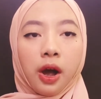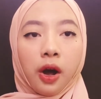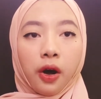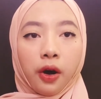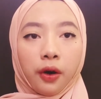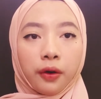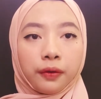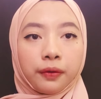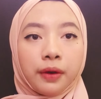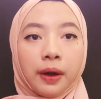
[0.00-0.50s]

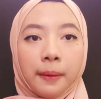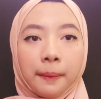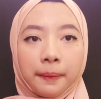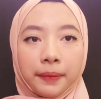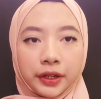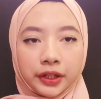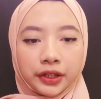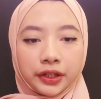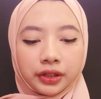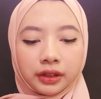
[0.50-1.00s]
of
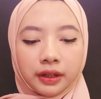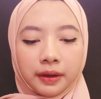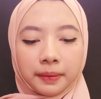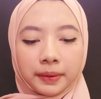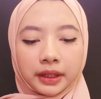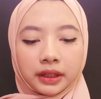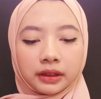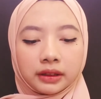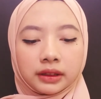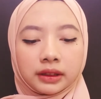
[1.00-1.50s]

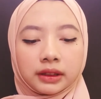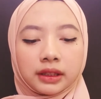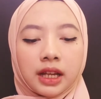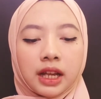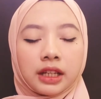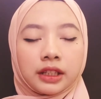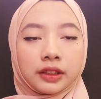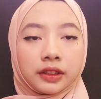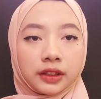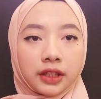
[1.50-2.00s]
vegetables
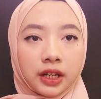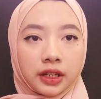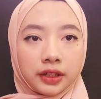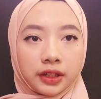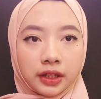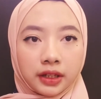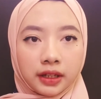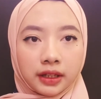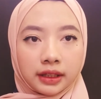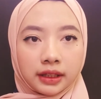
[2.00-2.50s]
such
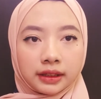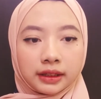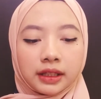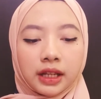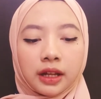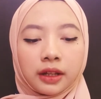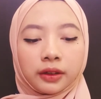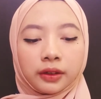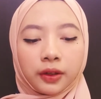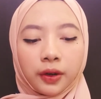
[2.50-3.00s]
as
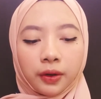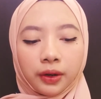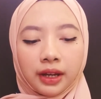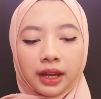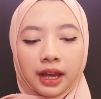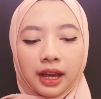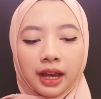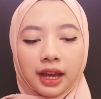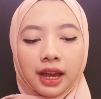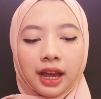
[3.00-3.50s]

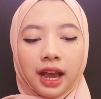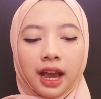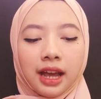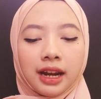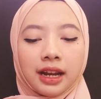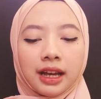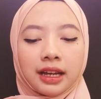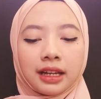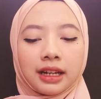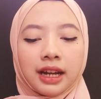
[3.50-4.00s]
toge
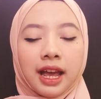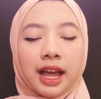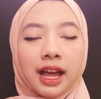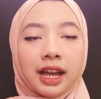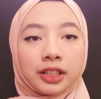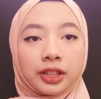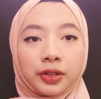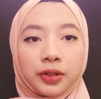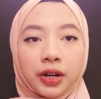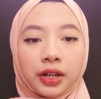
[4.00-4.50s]
and an
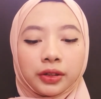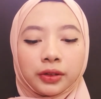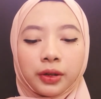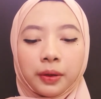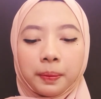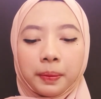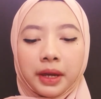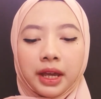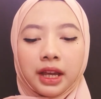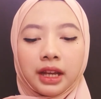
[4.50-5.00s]
extra
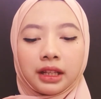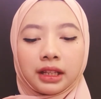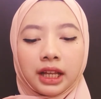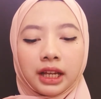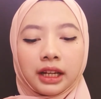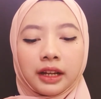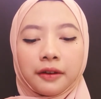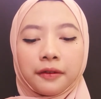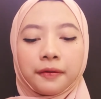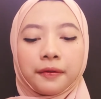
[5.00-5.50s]
topping
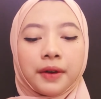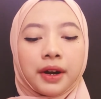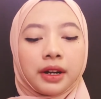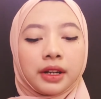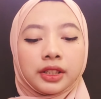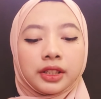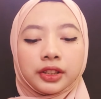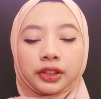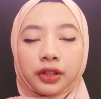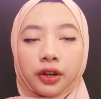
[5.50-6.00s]
like a
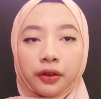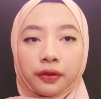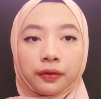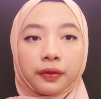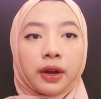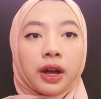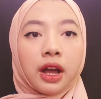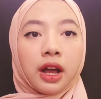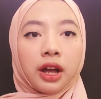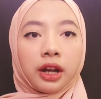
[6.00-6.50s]
very soft
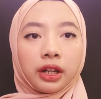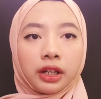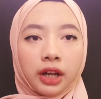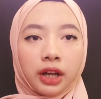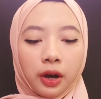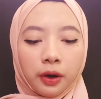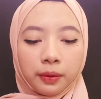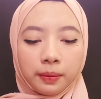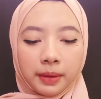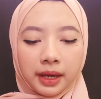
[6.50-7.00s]

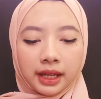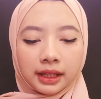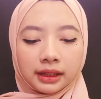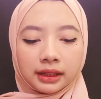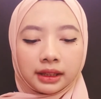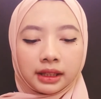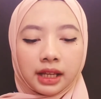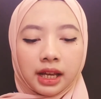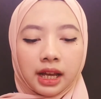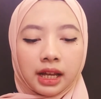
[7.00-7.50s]
cow meat
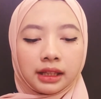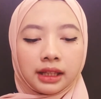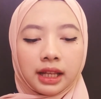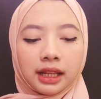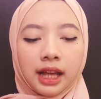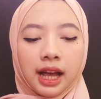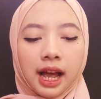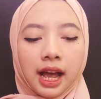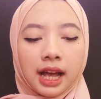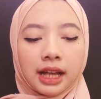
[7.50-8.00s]
that
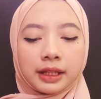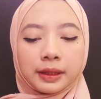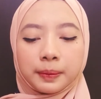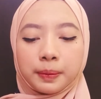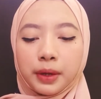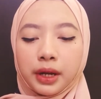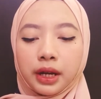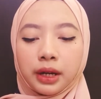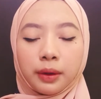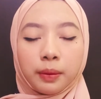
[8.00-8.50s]
has
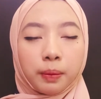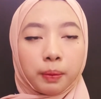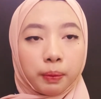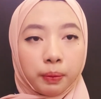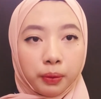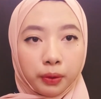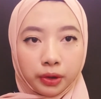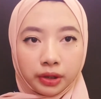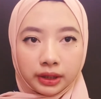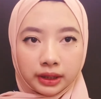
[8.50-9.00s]
been
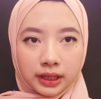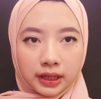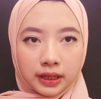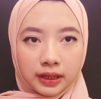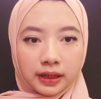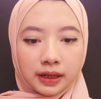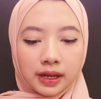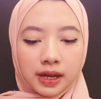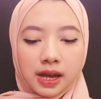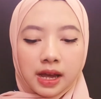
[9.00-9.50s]
boiled,
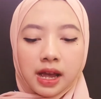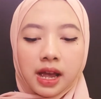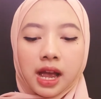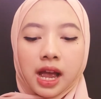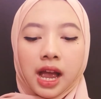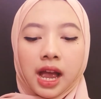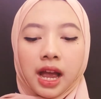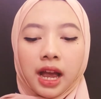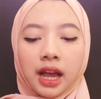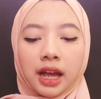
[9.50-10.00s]

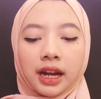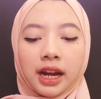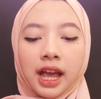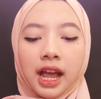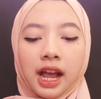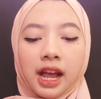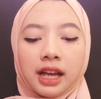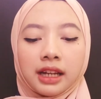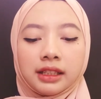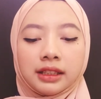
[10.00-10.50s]
and
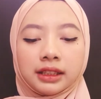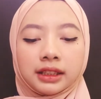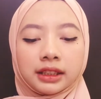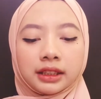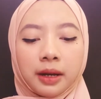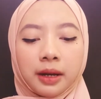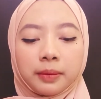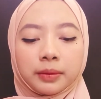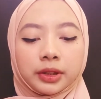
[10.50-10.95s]
add some